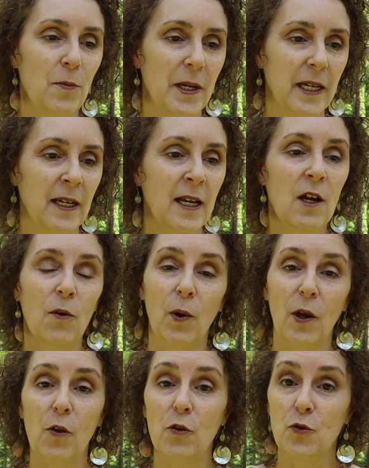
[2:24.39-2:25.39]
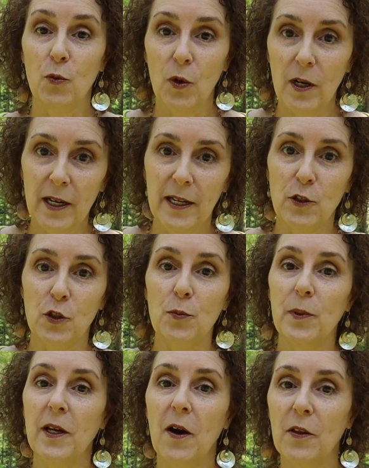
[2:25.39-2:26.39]
me? Well, there's one just
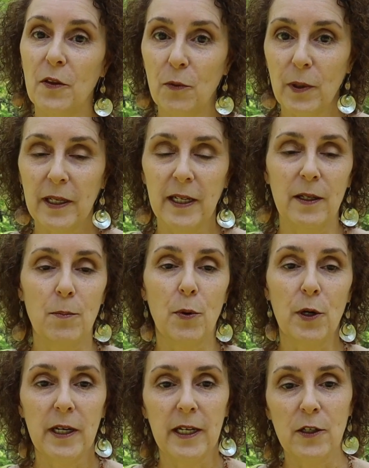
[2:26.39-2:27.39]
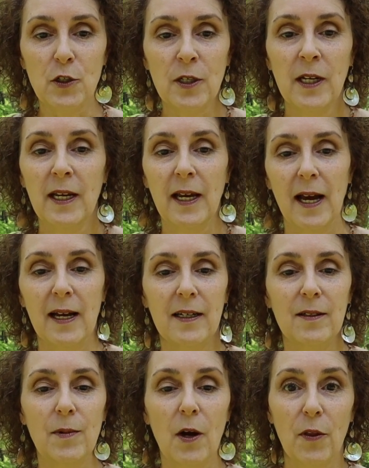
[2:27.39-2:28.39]
beyond the bridge
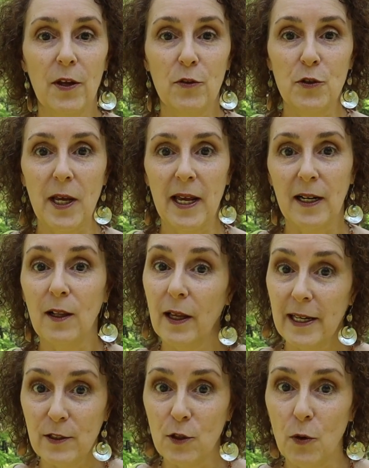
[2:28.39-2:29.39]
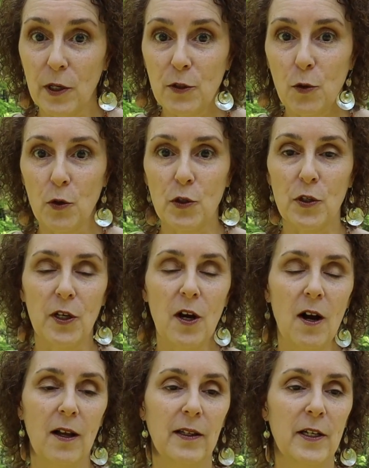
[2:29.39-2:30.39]
um, on the other side of Clay's going towards the
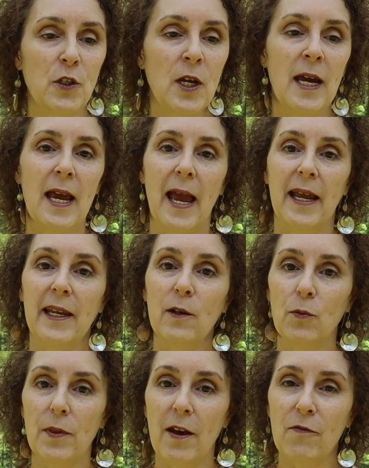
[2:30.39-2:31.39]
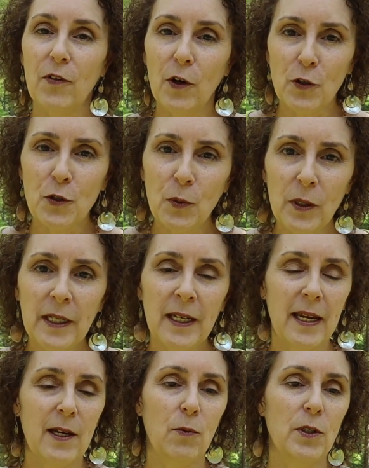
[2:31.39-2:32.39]
college. And it that first one,
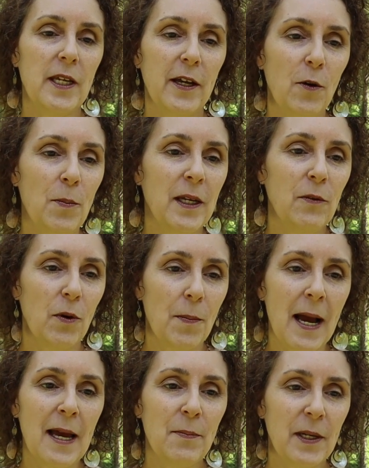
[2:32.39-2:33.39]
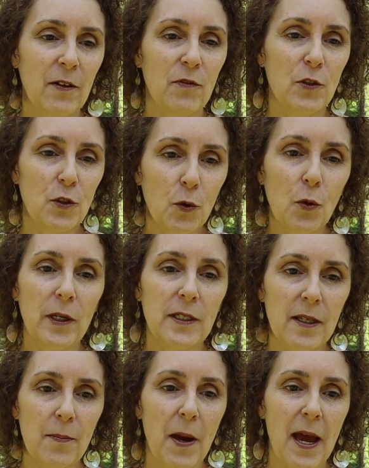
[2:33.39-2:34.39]
it would tell me, remind me of the stories
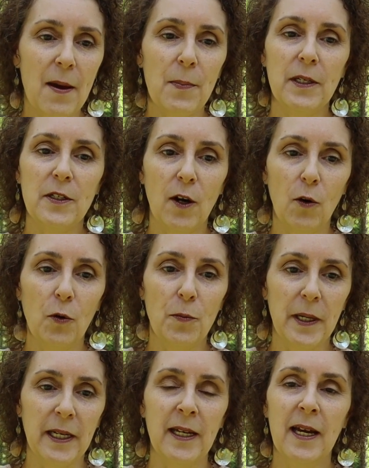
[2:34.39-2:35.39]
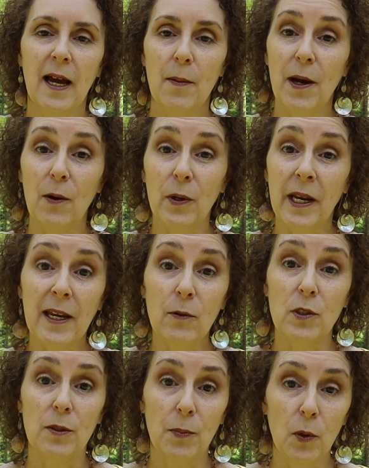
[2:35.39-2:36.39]
that Pap had told me about when he
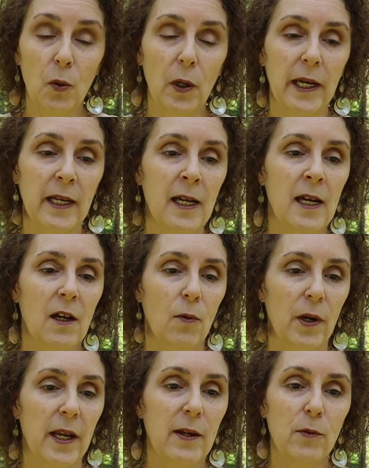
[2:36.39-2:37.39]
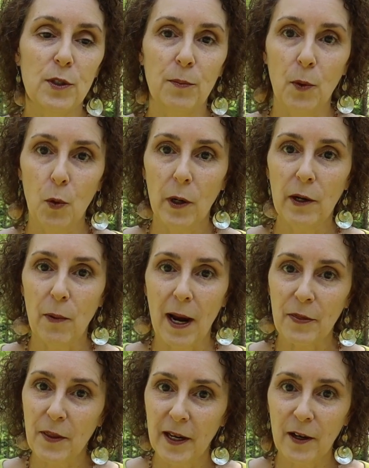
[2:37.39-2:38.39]
was a boy. When he was a boy
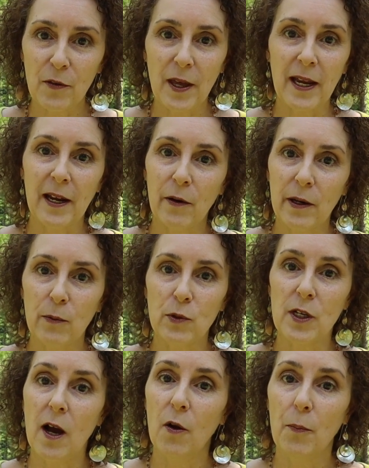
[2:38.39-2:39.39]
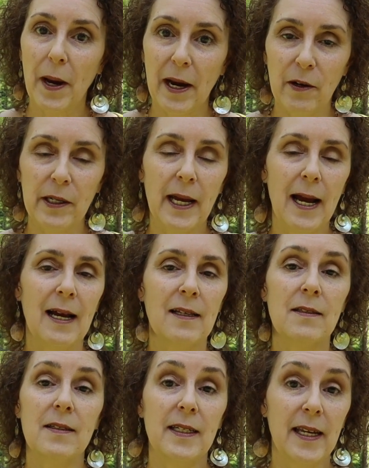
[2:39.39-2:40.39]
right there, that area was called
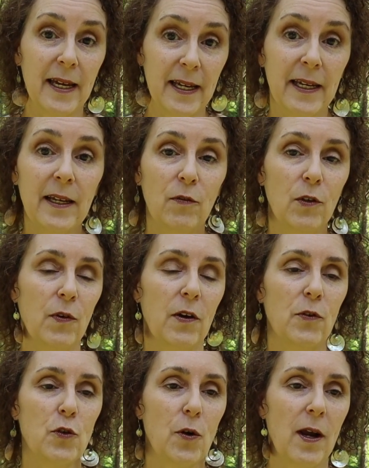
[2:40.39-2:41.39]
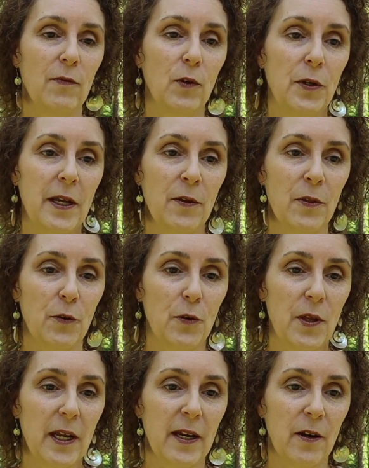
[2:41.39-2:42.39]
Paradise today. If you've ever traveled down through
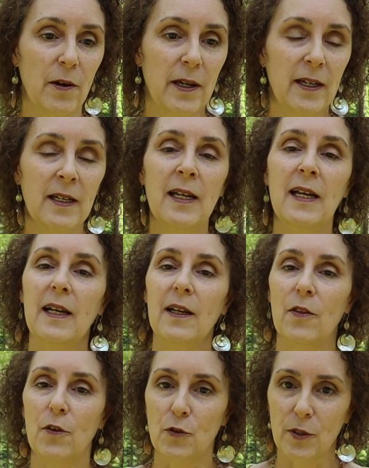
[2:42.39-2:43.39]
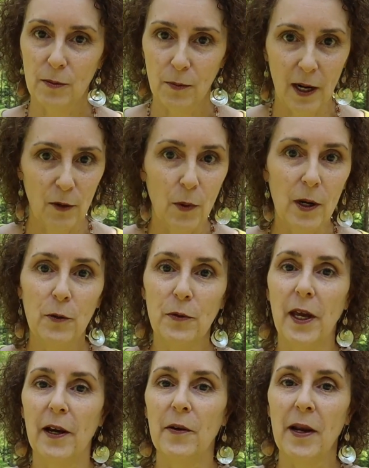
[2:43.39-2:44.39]
that area, there's a, a road
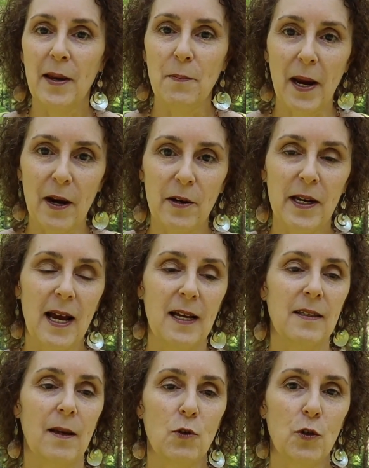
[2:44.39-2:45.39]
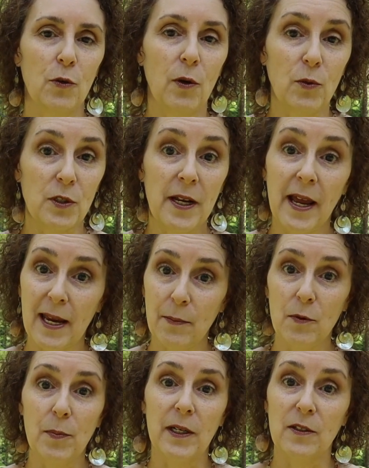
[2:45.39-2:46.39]
there named Paradise. I'm sure it was
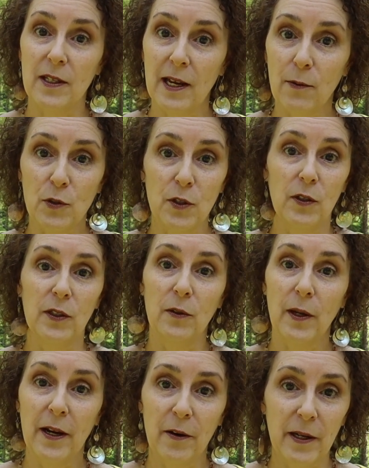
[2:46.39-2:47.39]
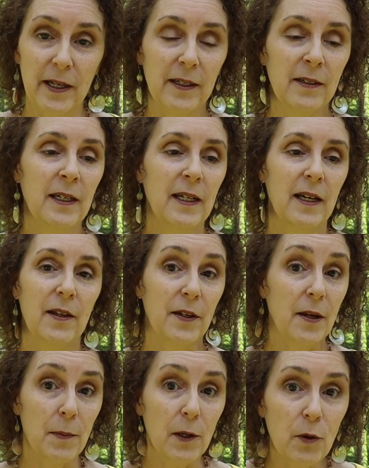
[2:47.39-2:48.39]
named because that was the little area of the
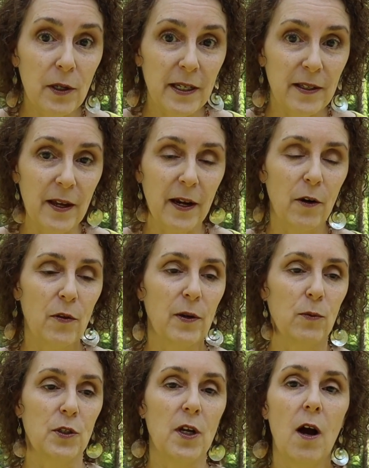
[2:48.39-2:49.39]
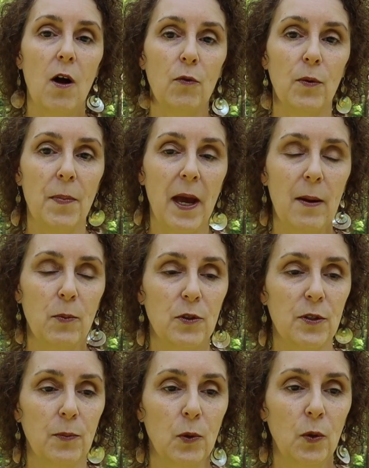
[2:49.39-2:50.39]
community there that was called when Pap
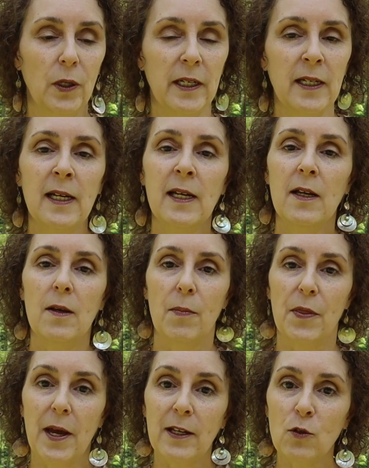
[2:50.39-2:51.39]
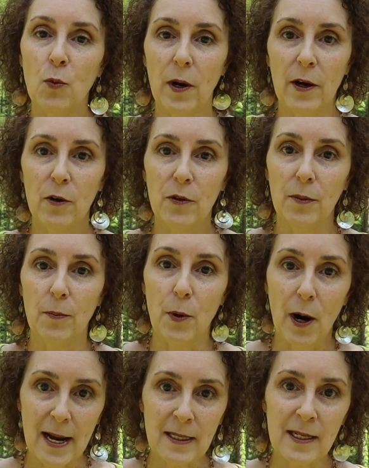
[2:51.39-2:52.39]
was a boy. But that's where the
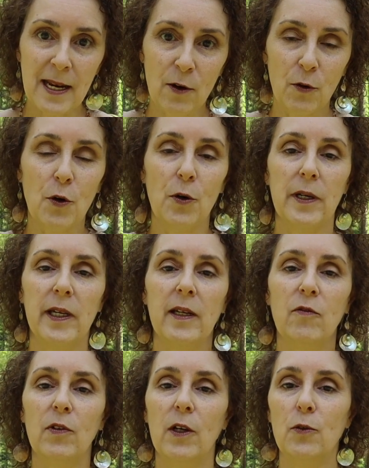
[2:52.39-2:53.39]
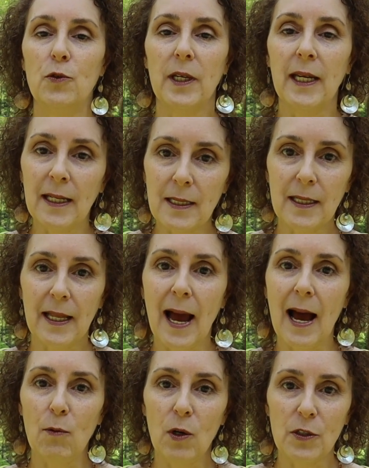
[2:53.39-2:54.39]
Brasstown Creek flows into the
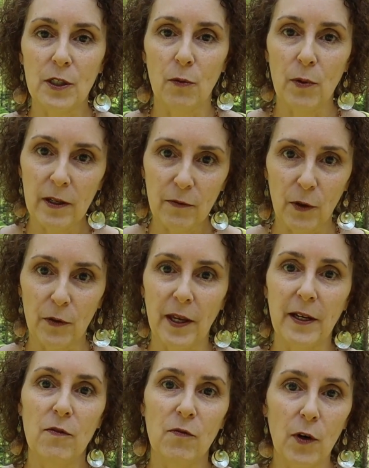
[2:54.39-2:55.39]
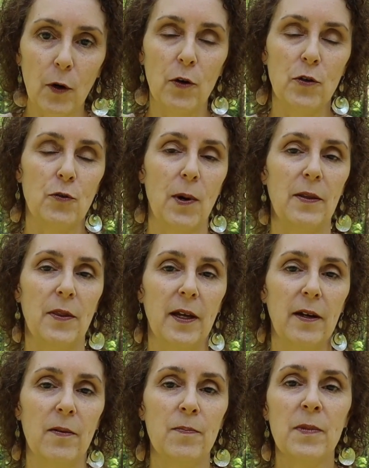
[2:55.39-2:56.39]
Hiwassee River. They converge right
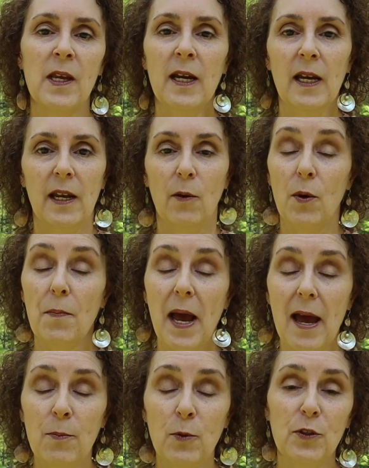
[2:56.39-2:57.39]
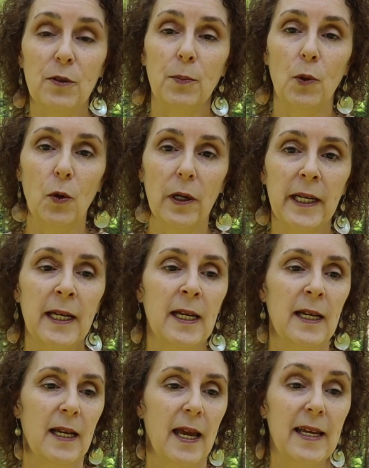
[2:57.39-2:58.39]
there. Now when Pap was a boy,
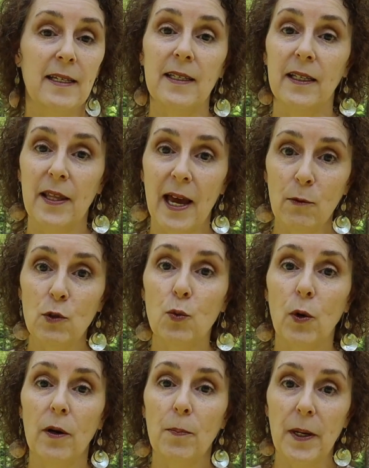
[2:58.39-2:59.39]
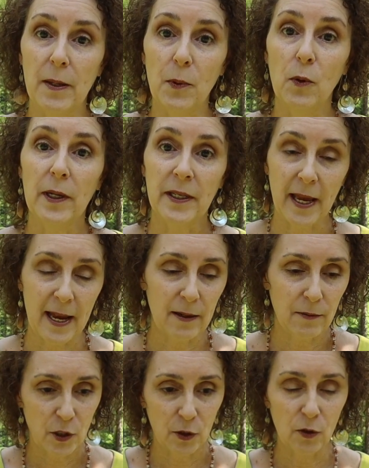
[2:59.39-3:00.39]
he said that was where people in that
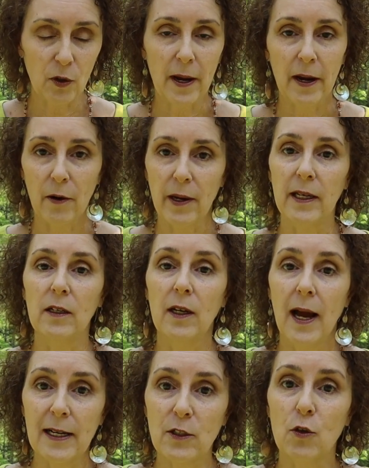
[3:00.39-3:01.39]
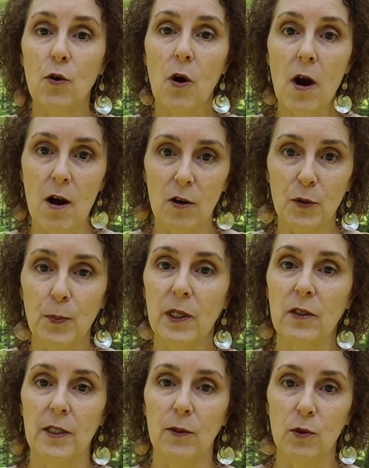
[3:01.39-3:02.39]
general area liked to cross
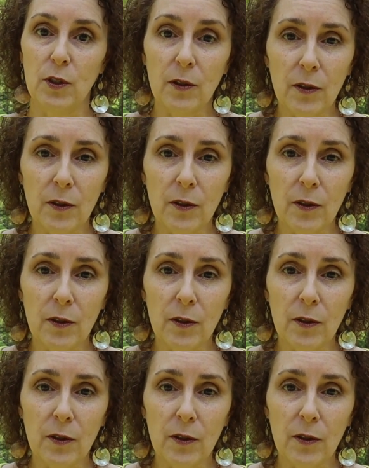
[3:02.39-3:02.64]
because it was a